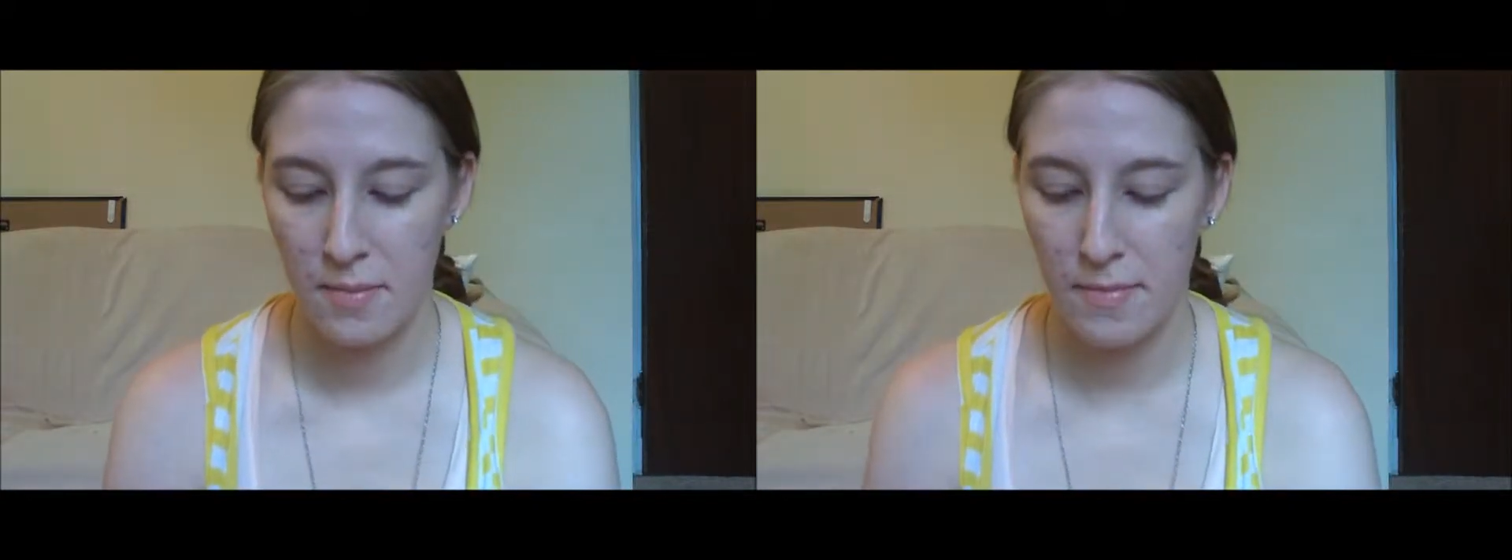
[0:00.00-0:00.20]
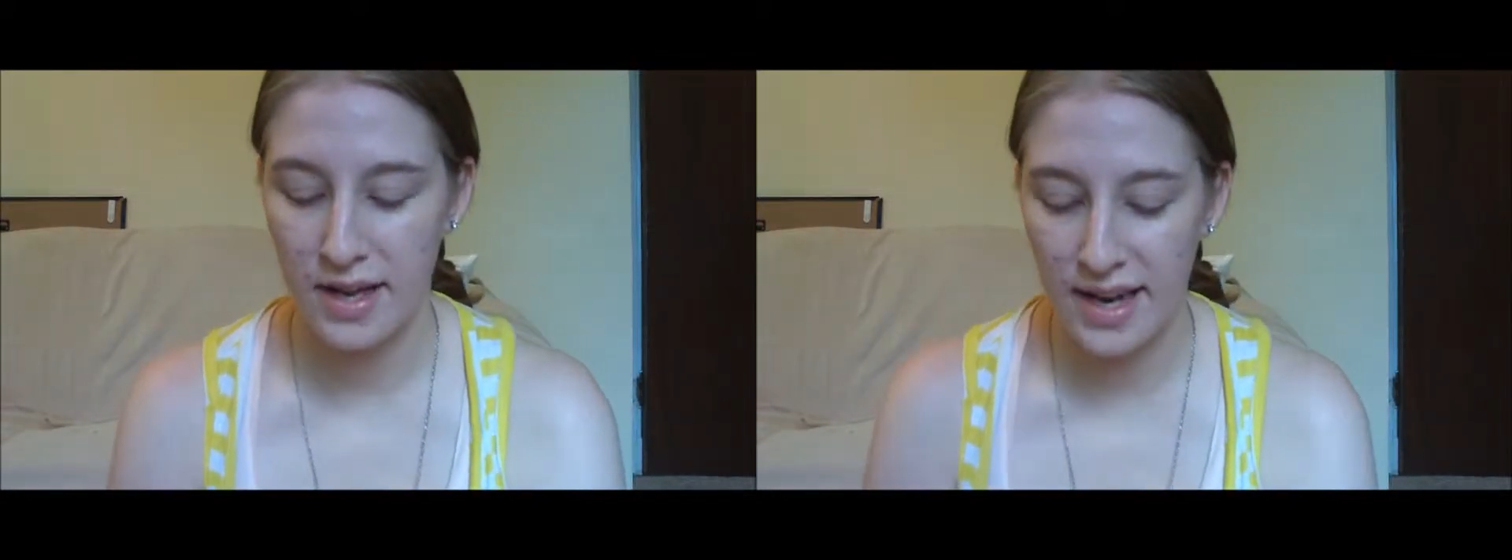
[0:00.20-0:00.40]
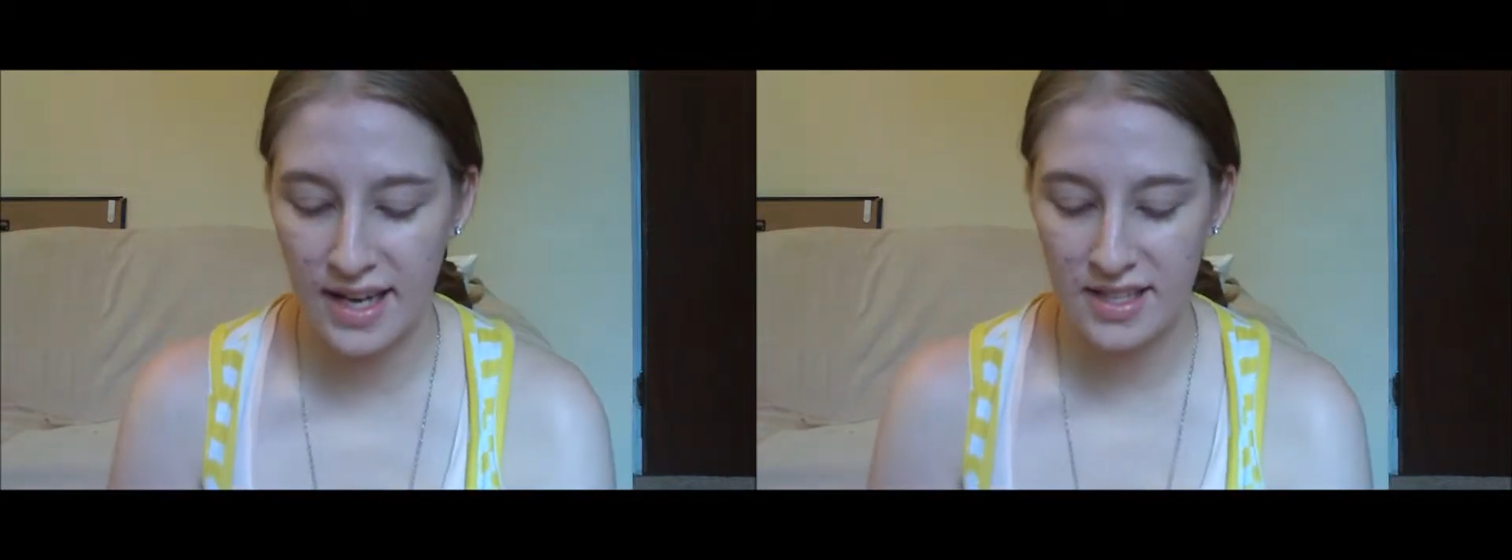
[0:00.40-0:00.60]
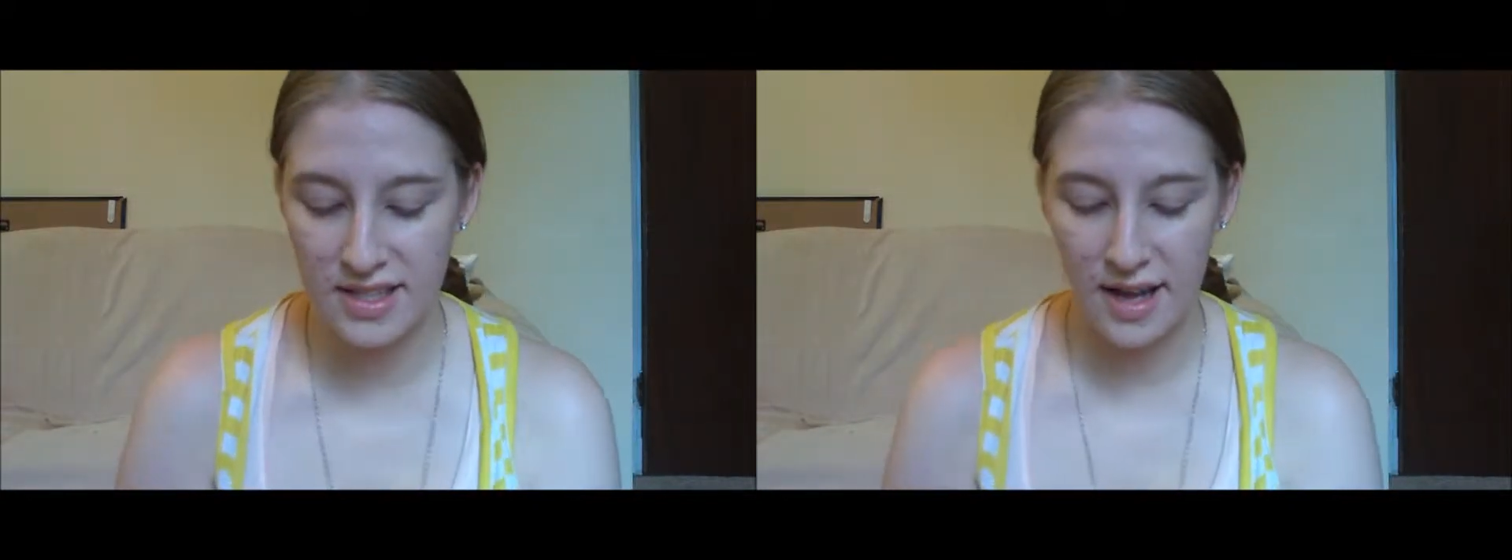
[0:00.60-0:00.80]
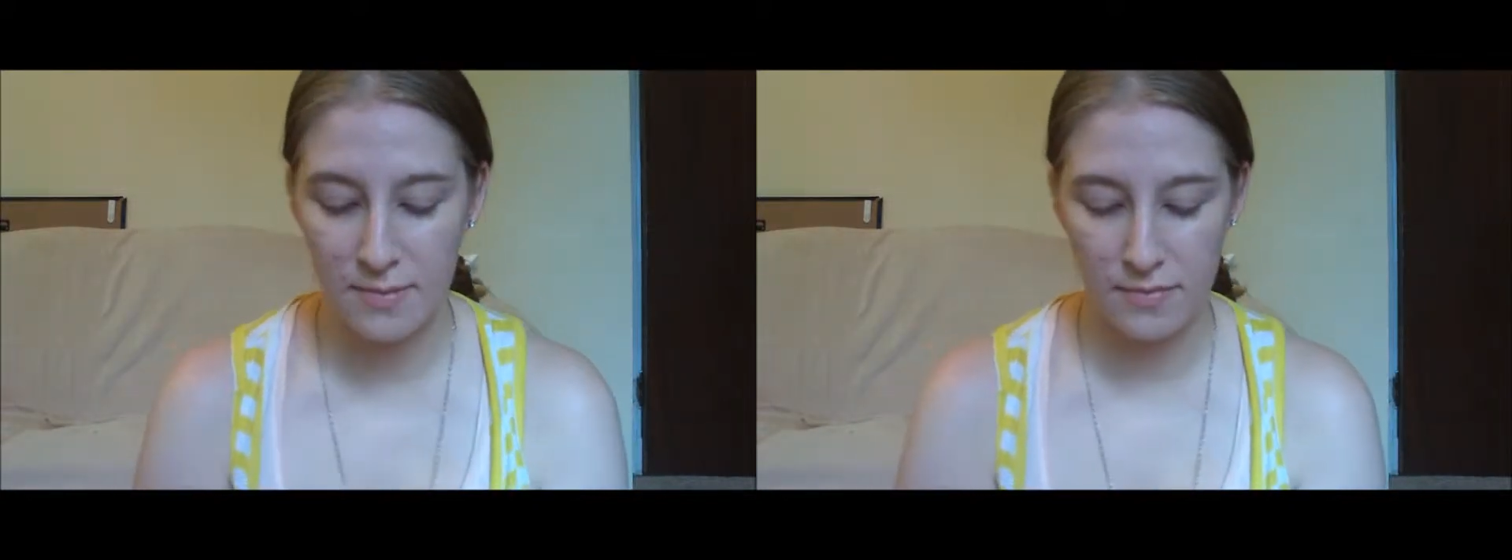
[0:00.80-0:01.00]
my next
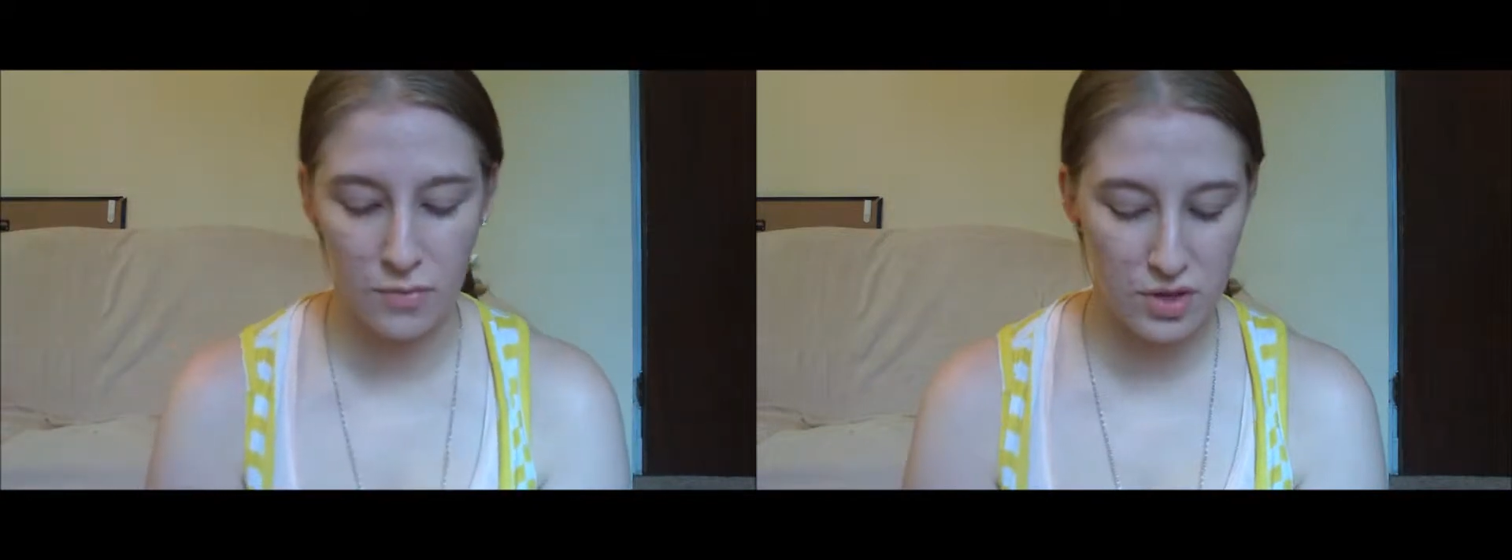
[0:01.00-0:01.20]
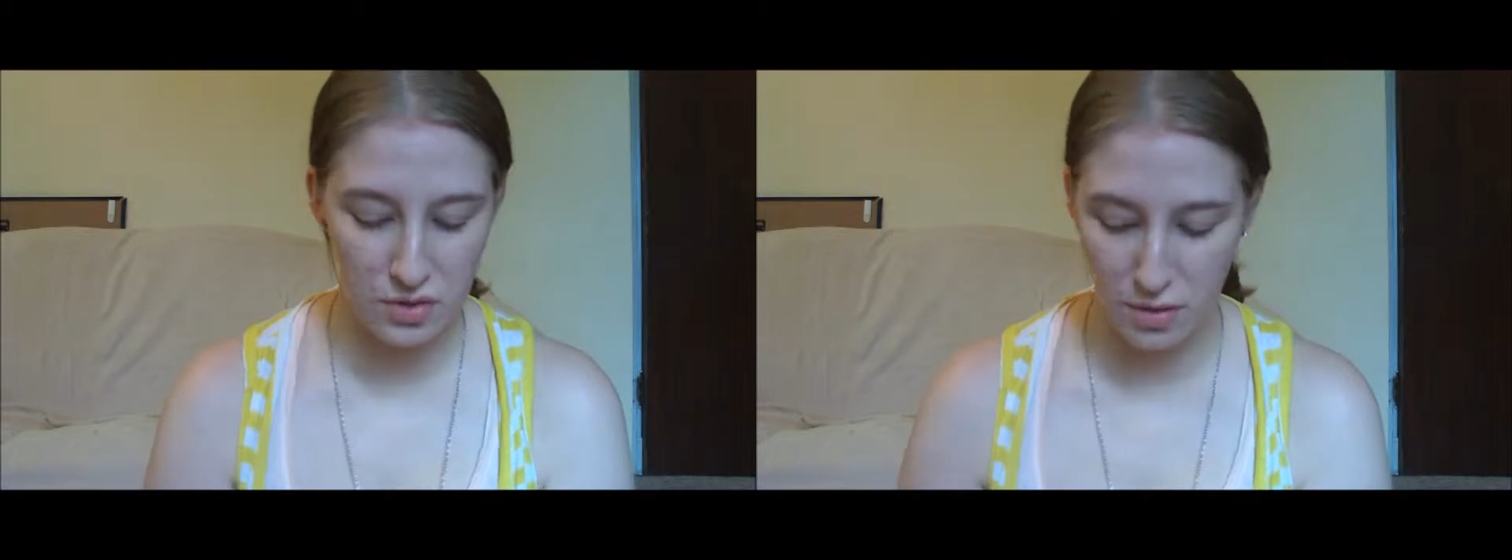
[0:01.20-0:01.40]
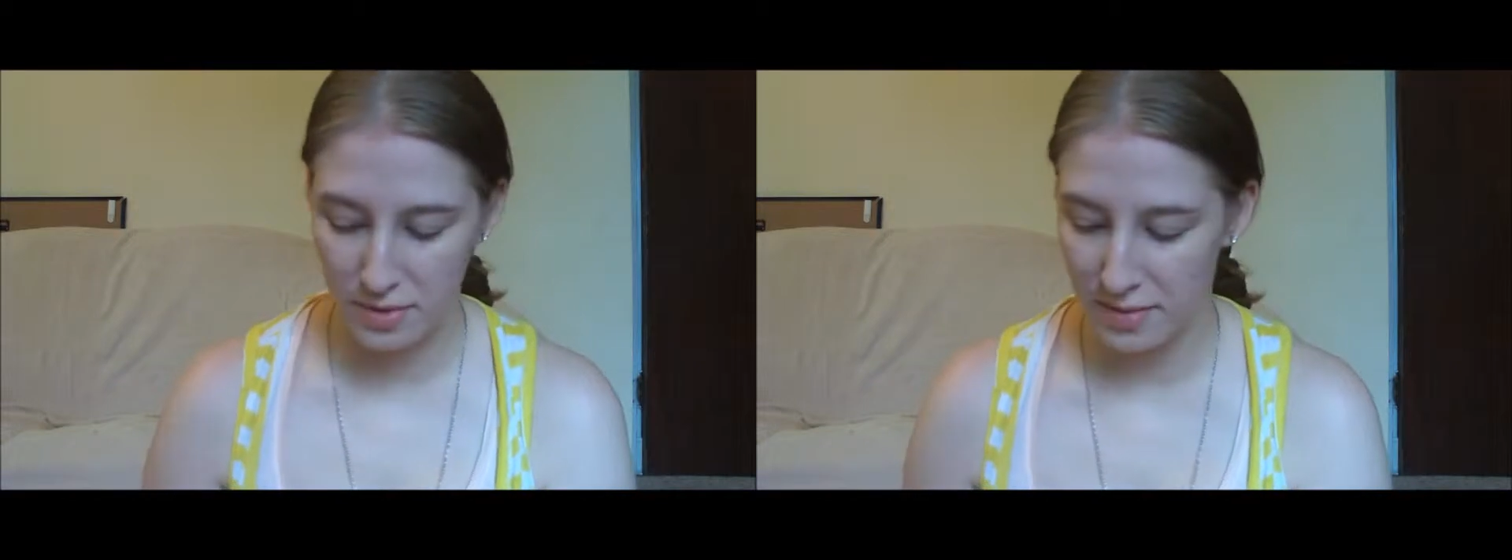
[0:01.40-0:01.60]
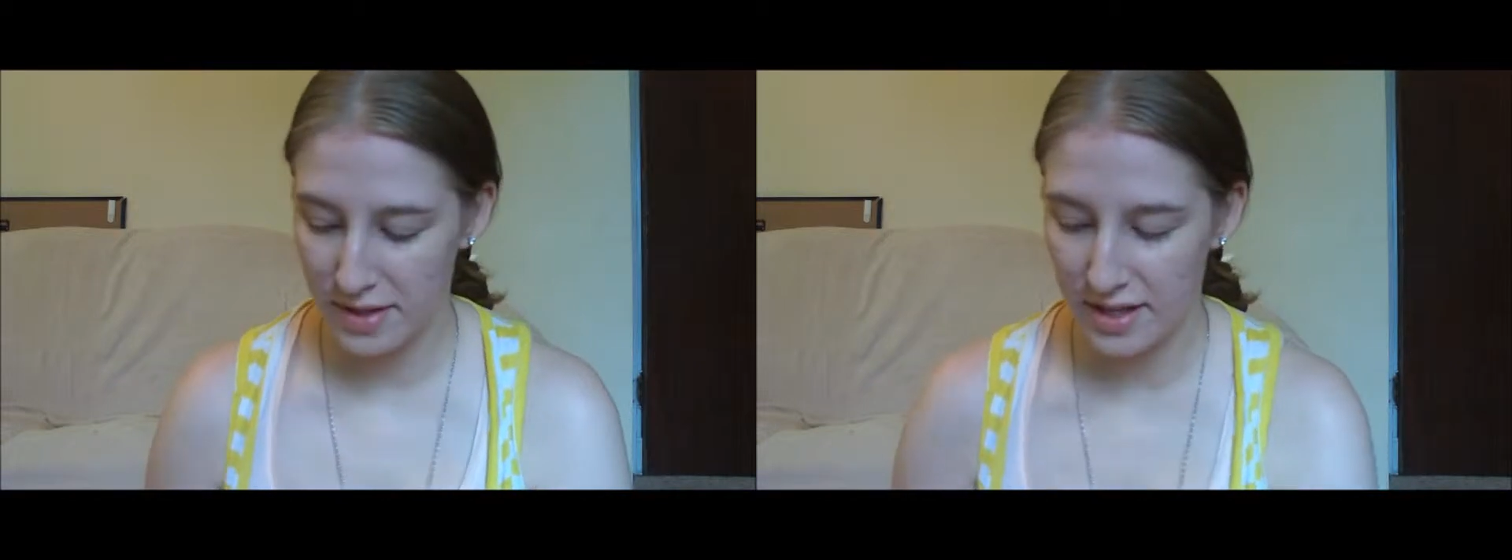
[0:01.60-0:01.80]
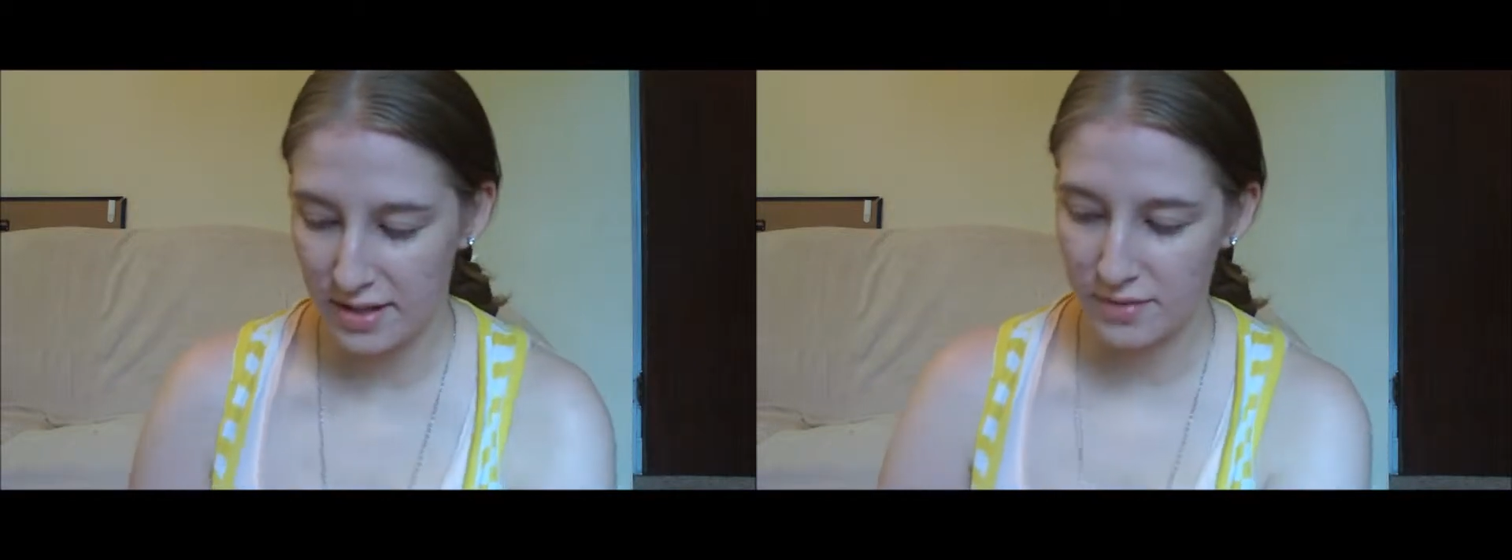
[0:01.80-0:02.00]
step would normally
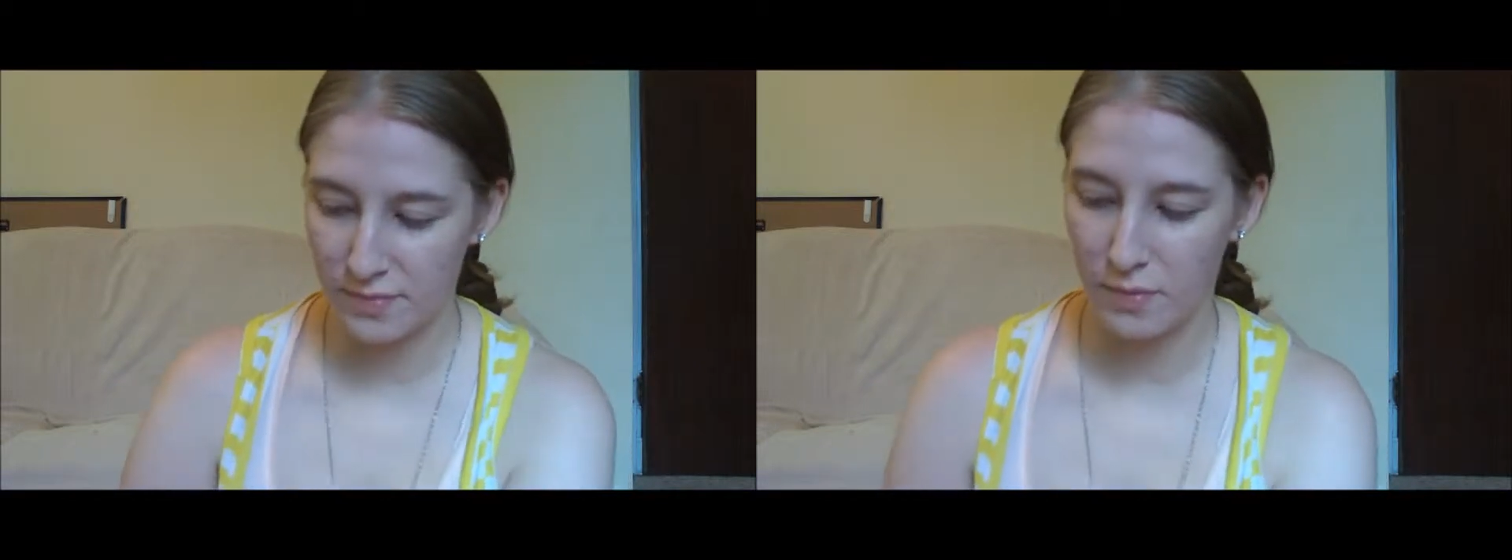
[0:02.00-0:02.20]
be to